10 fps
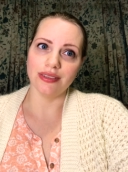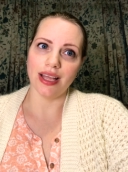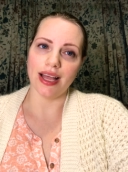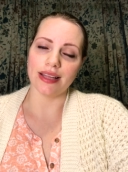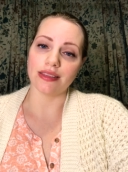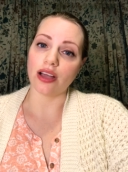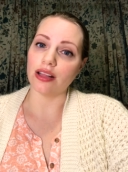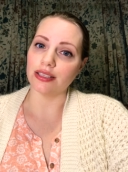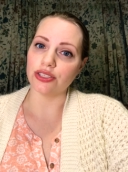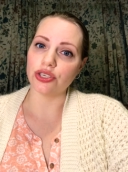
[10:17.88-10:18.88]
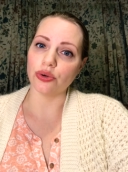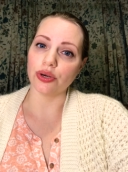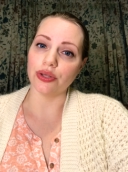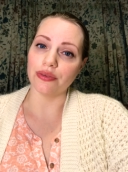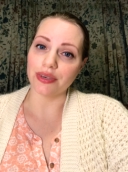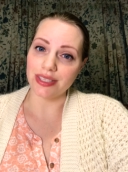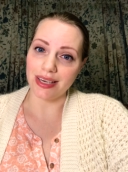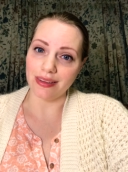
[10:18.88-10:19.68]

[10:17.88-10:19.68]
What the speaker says: at the college or university